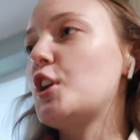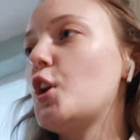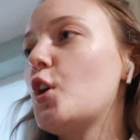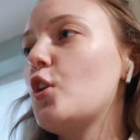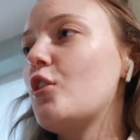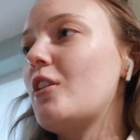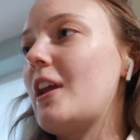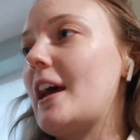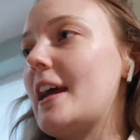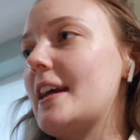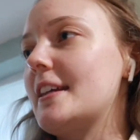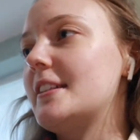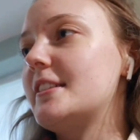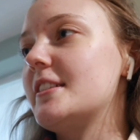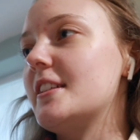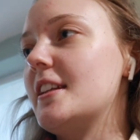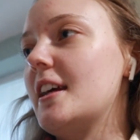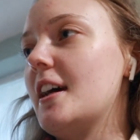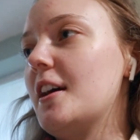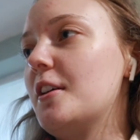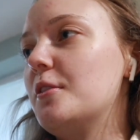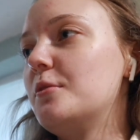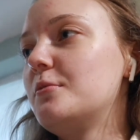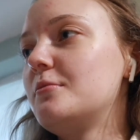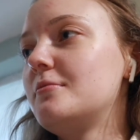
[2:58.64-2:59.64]
lot later
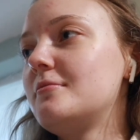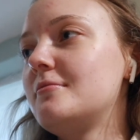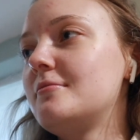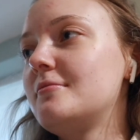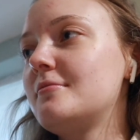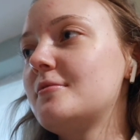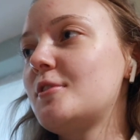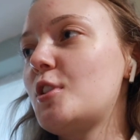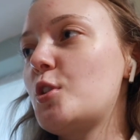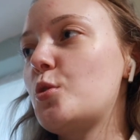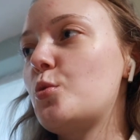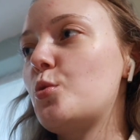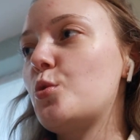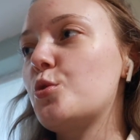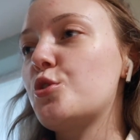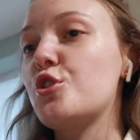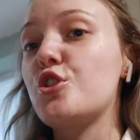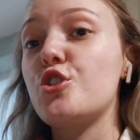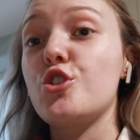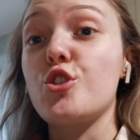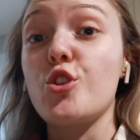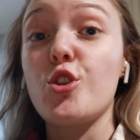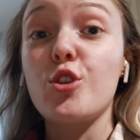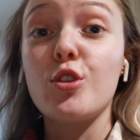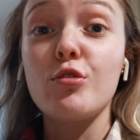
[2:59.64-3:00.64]
now.
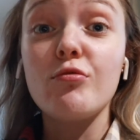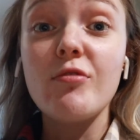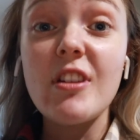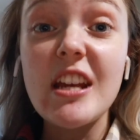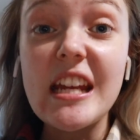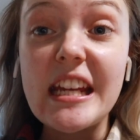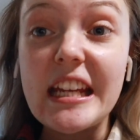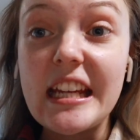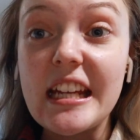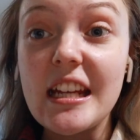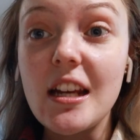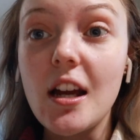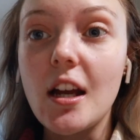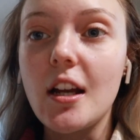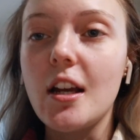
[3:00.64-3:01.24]
Quarter to three,